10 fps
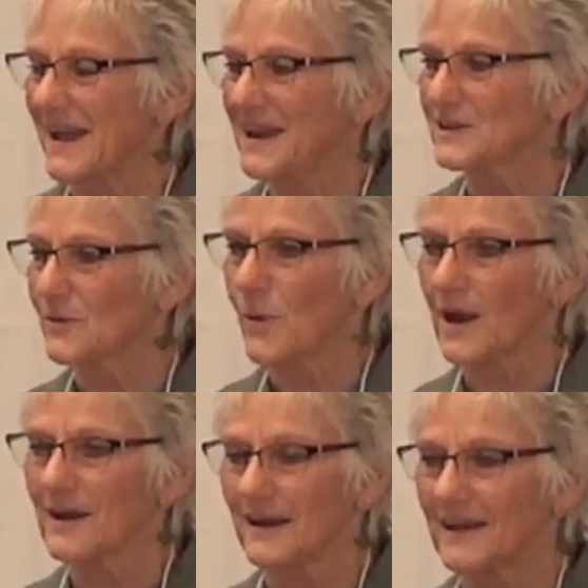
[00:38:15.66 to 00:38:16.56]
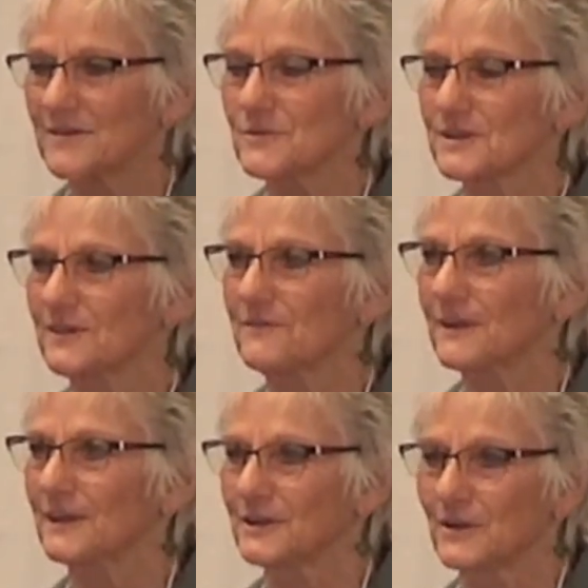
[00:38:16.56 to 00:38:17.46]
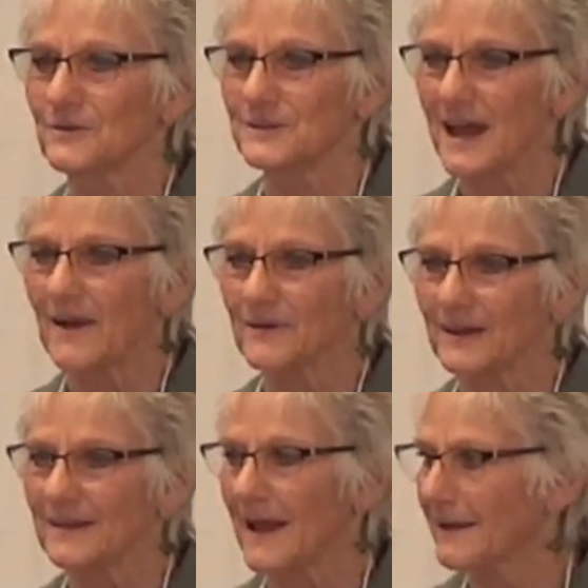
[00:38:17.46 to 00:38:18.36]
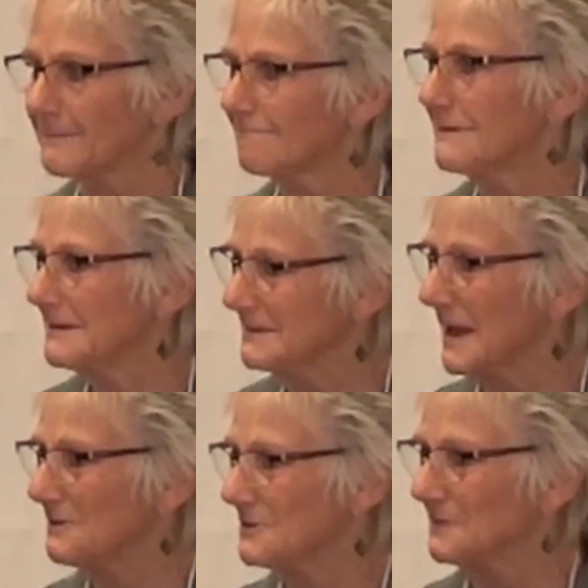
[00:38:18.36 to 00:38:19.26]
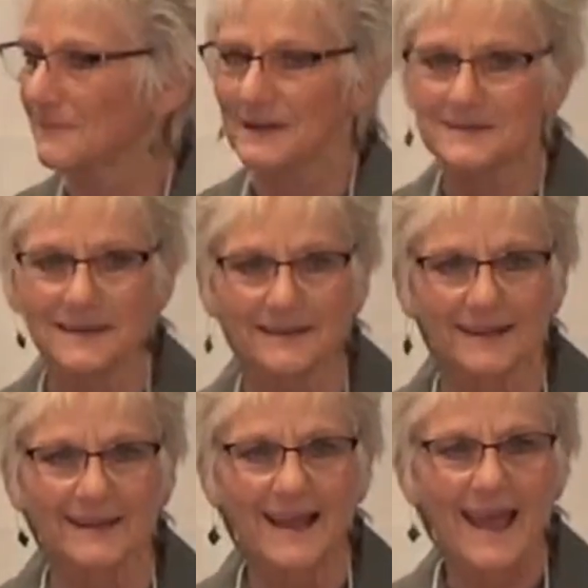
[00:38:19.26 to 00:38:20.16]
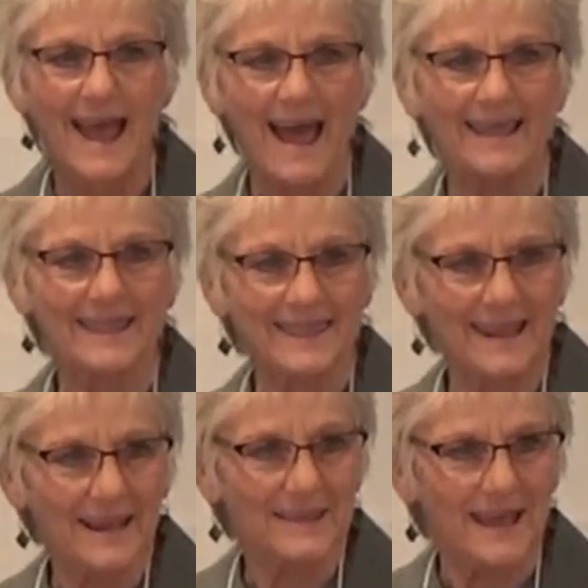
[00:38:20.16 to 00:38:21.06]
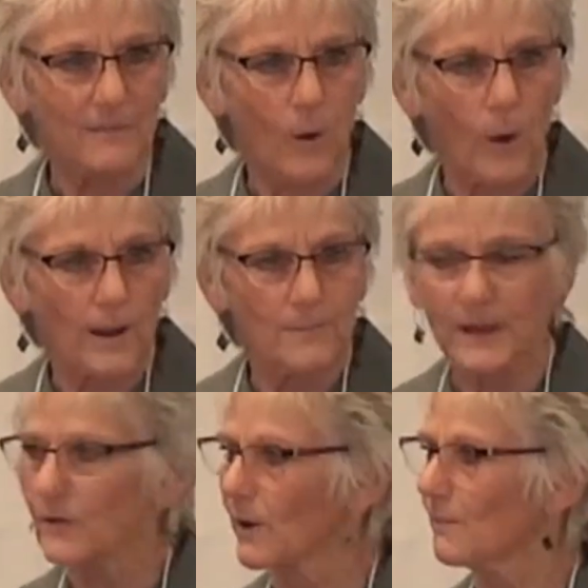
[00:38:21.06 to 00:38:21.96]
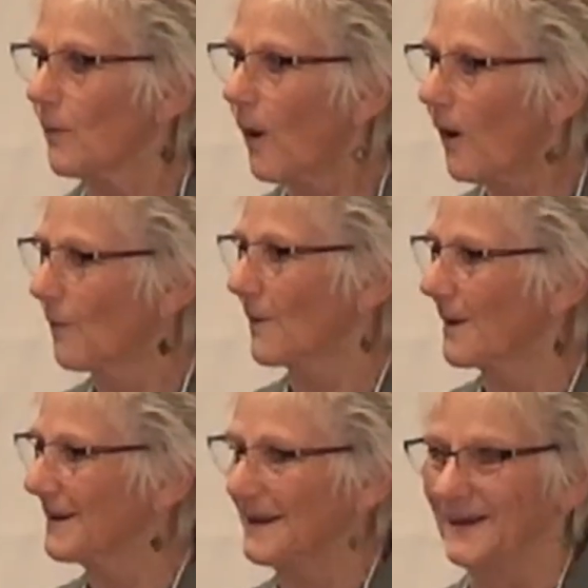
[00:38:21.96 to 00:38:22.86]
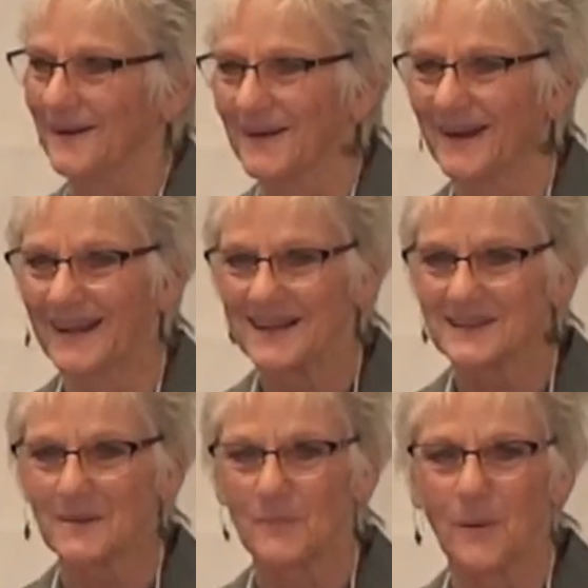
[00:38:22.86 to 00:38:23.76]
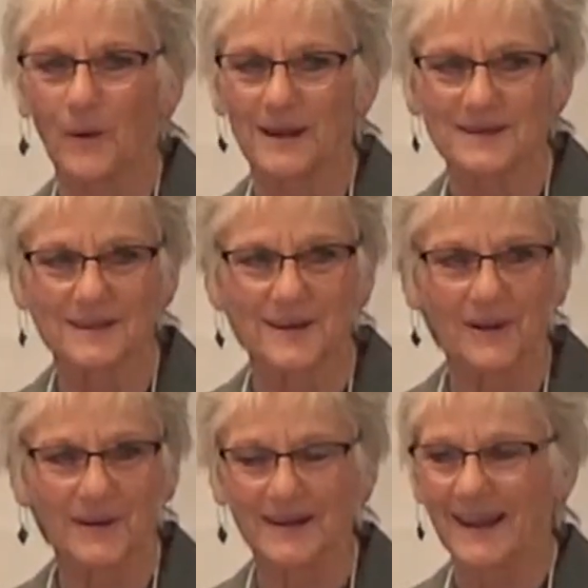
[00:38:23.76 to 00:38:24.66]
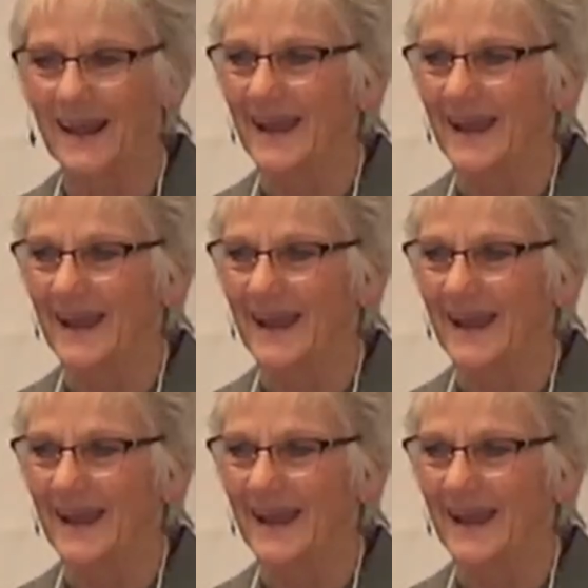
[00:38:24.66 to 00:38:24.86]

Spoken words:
And it's quite an interesting feeling to go down in that dungeon, basically, and think that, boy, Peter and Paul were in here some point, you know. And